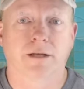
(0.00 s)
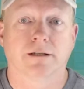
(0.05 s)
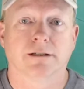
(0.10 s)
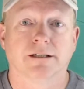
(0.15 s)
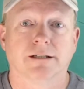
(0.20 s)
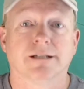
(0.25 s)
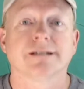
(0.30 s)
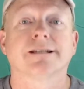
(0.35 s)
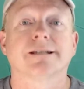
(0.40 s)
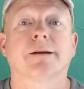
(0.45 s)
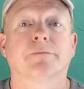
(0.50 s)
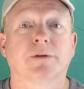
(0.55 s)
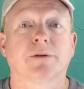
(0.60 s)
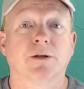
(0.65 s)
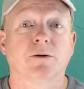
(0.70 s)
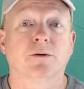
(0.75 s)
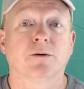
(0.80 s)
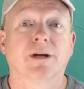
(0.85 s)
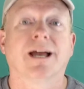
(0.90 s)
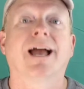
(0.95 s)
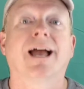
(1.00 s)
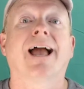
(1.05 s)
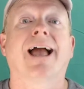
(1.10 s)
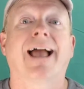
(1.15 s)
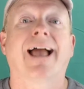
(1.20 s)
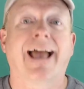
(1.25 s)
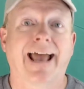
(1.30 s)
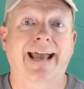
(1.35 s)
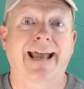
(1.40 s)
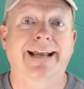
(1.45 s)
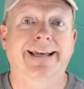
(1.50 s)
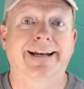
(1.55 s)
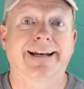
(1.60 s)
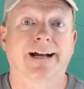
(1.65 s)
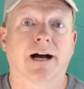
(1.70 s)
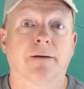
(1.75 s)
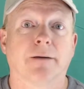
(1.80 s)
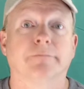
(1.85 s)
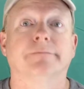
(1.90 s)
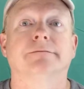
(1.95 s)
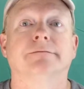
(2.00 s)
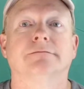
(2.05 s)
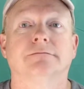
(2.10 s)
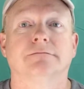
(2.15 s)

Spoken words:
Step 2, hang it up.